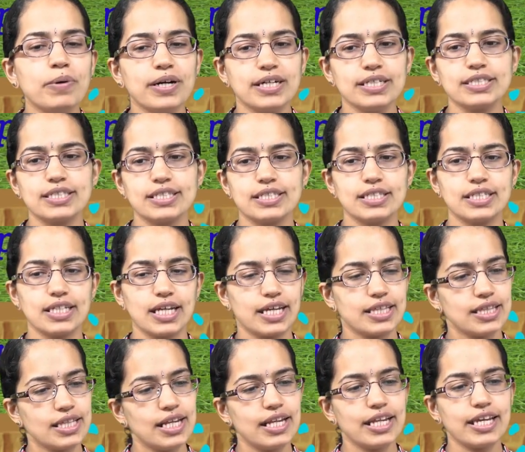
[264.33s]
2%
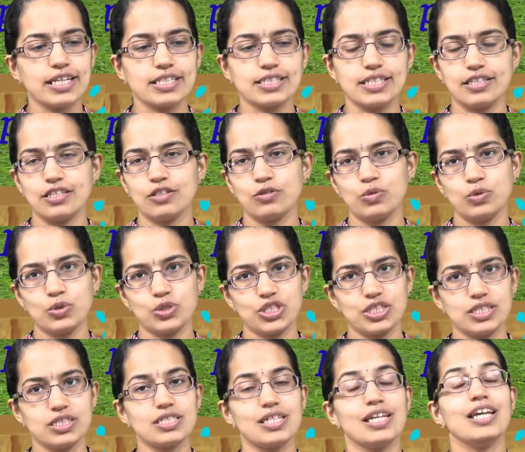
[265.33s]
in the lakes and the
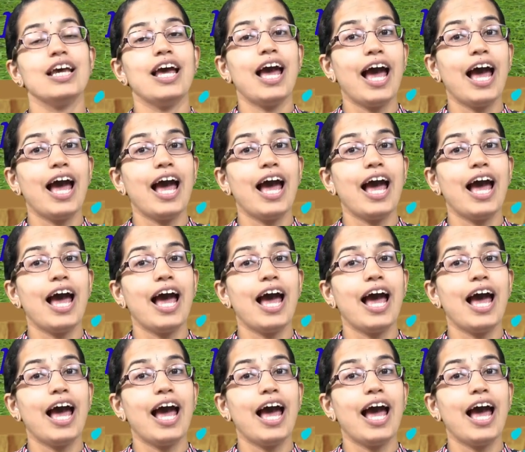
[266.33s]
oceans.